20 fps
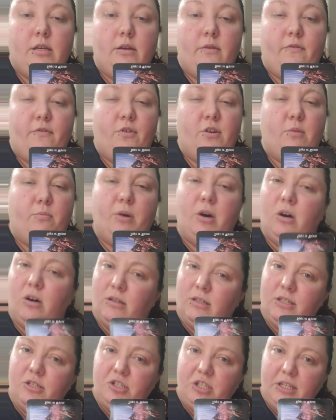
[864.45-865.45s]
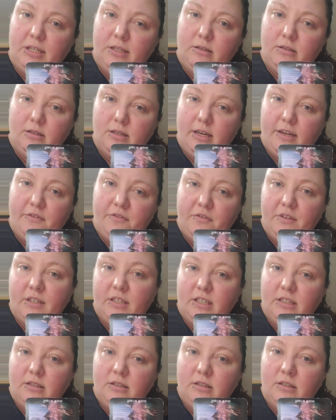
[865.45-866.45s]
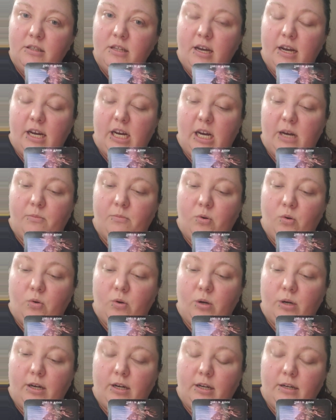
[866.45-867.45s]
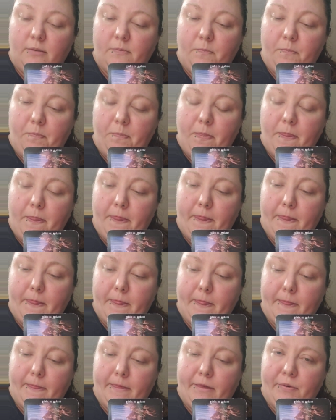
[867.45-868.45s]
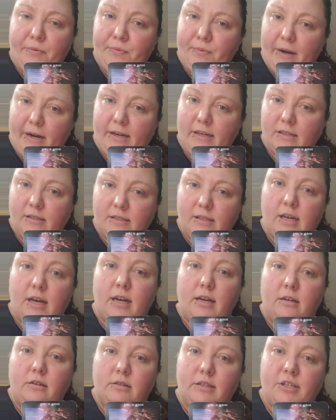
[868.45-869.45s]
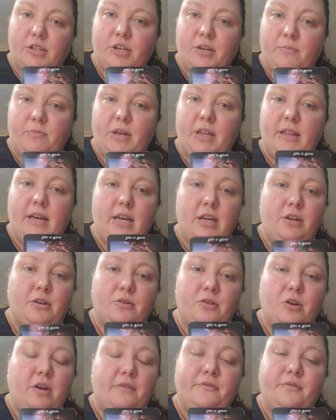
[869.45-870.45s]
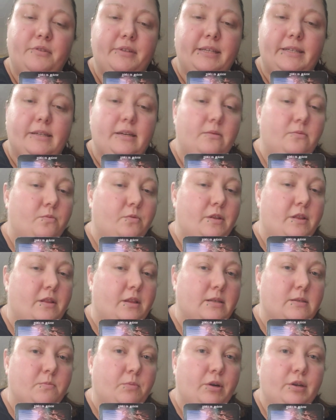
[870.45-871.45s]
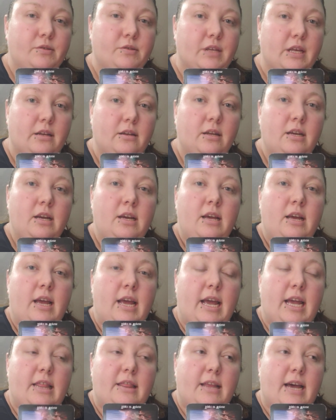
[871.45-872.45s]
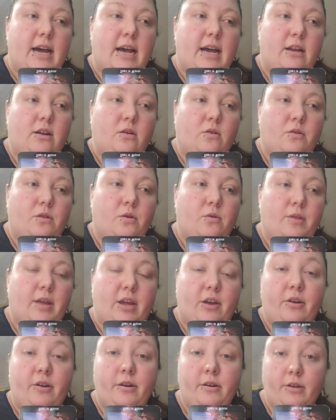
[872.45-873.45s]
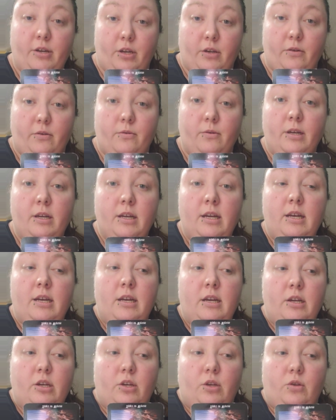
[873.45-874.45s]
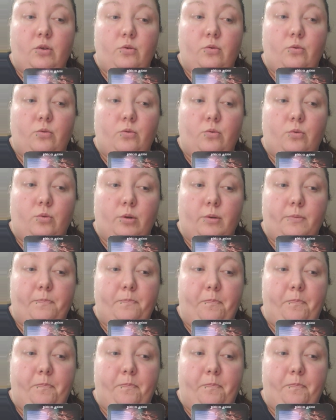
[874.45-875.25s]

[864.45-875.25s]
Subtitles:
for an apology, I feel, or to reconcile. It could be that you're not fully done with this person and that although they hurt you, you